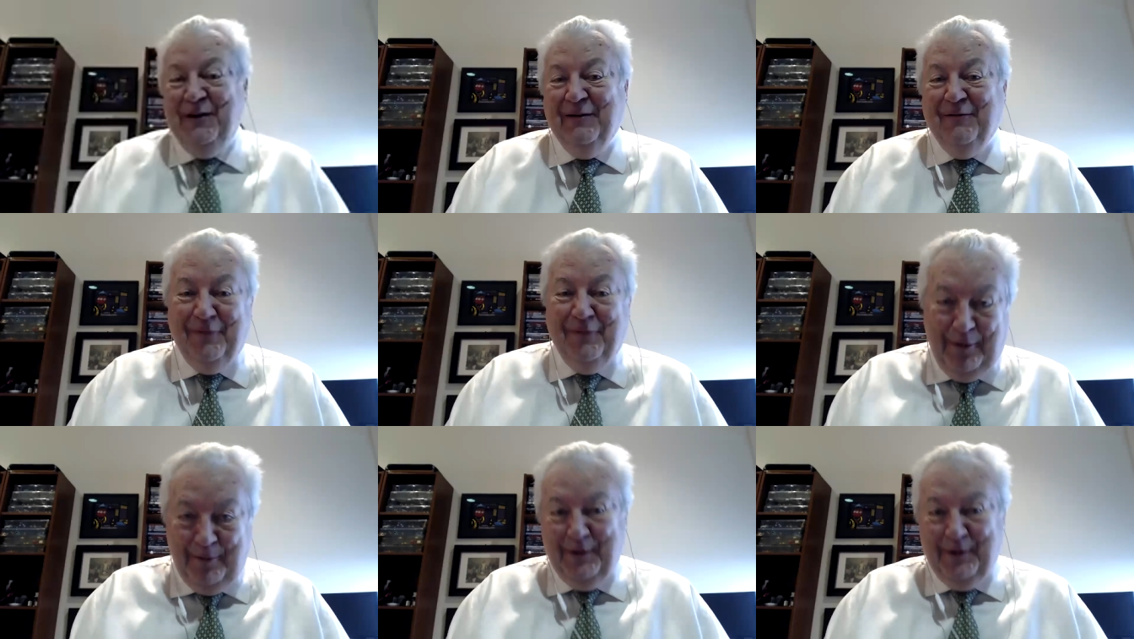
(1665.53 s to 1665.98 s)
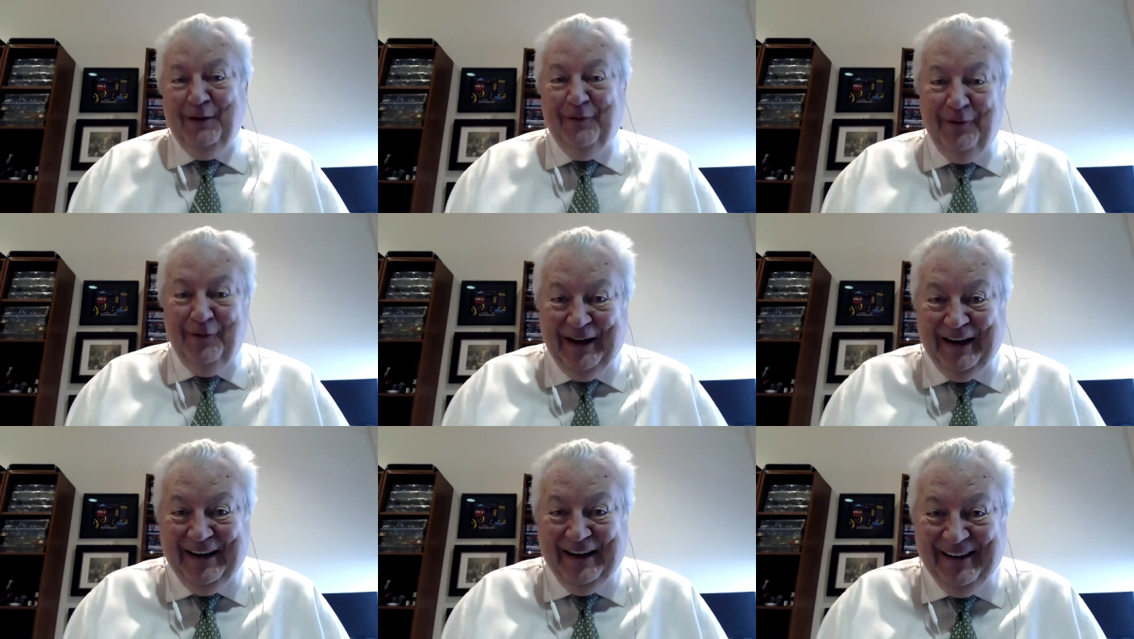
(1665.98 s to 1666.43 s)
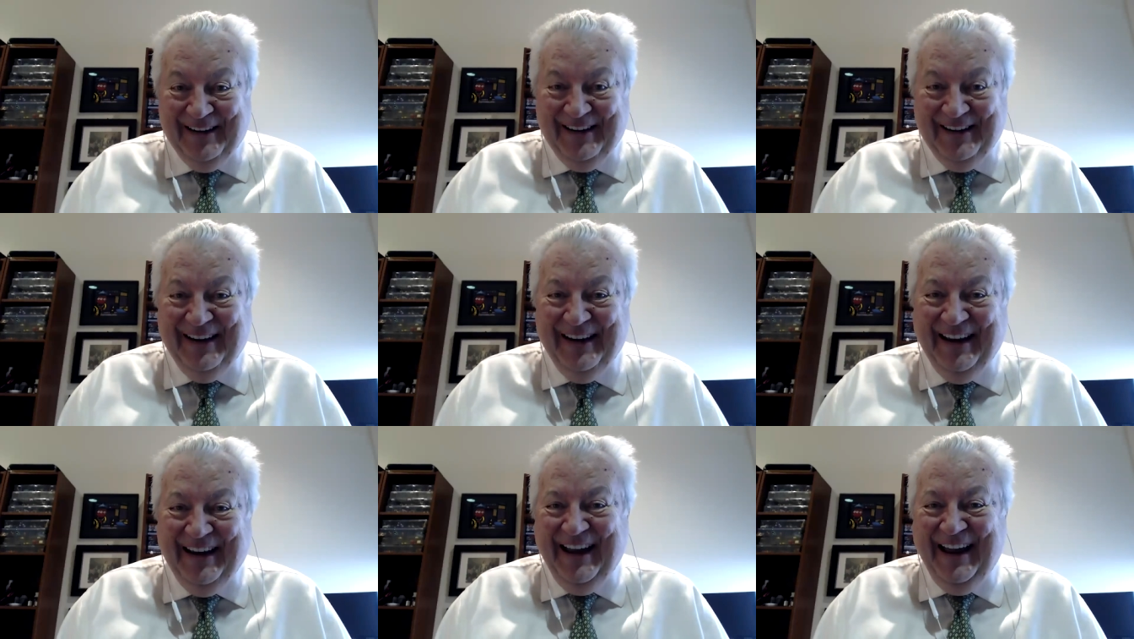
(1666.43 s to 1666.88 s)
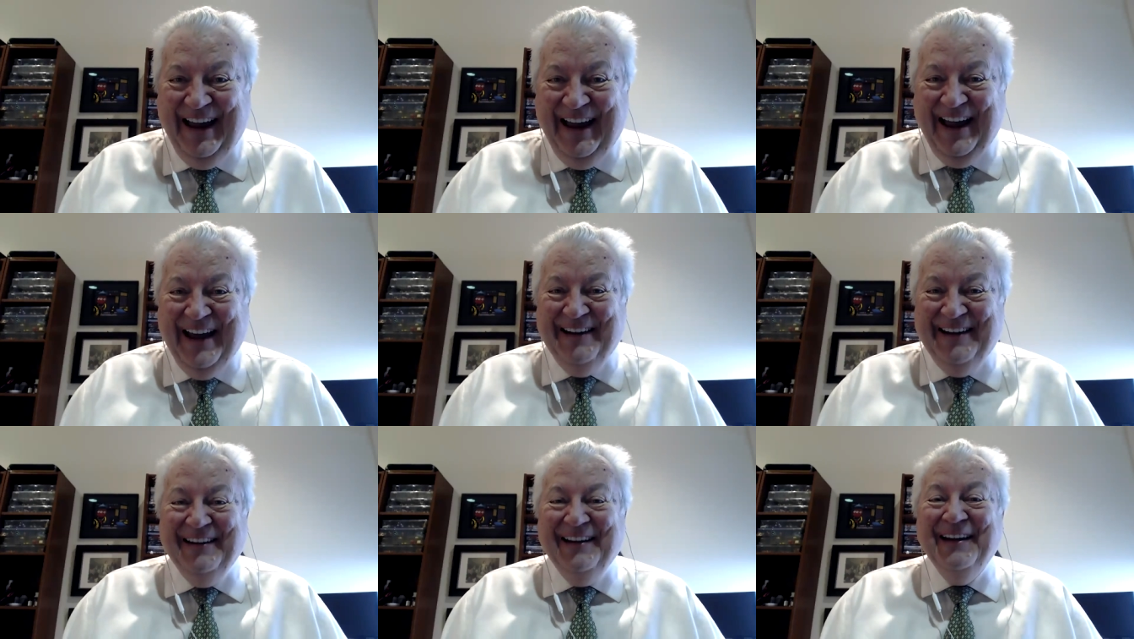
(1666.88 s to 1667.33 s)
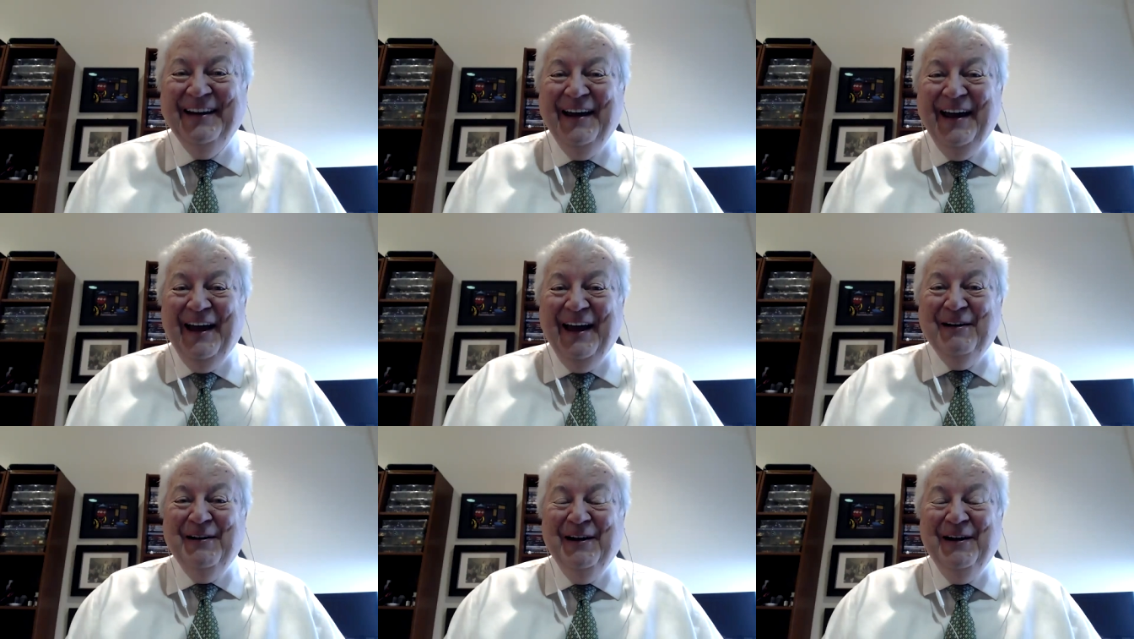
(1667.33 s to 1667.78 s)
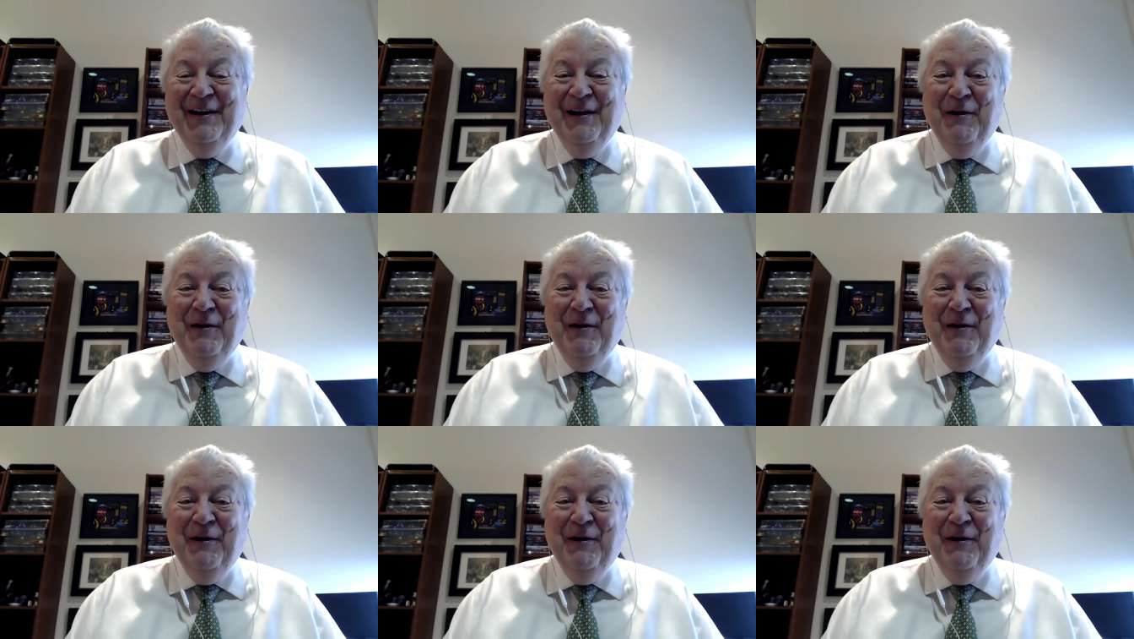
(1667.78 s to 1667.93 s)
affirmatively. And